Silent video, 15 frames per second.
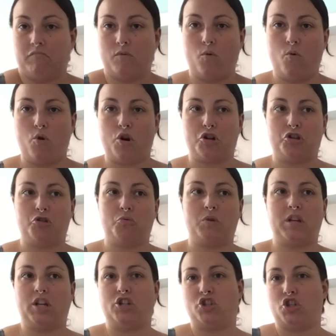or you
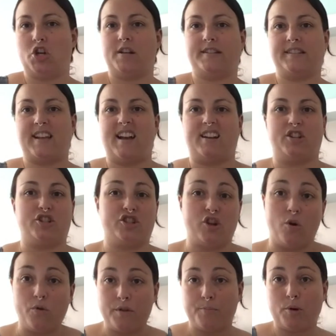can just kind of
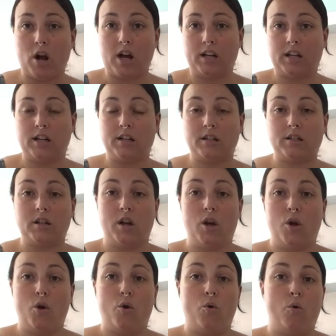show the product,
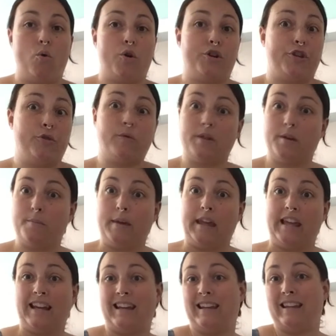or you can be
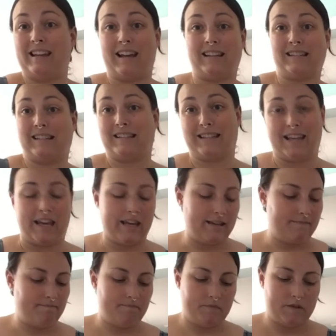in it as a
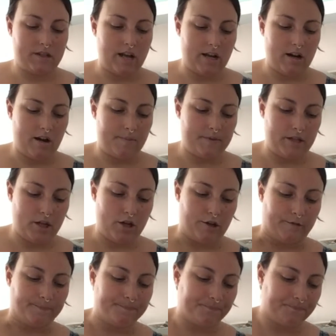skit. It's kind of up to you.
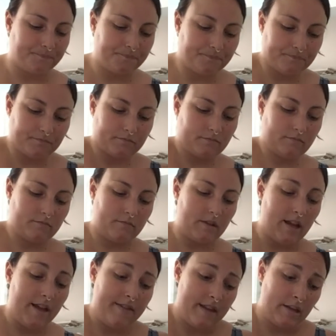
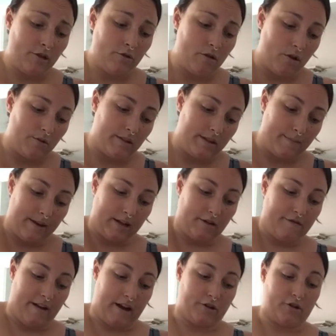And then you go to the
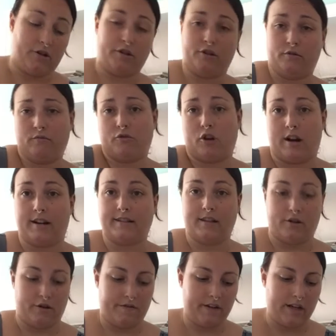manufacturer and you try to
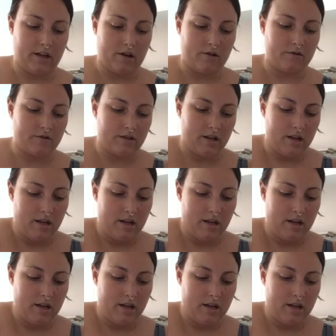sell your videos.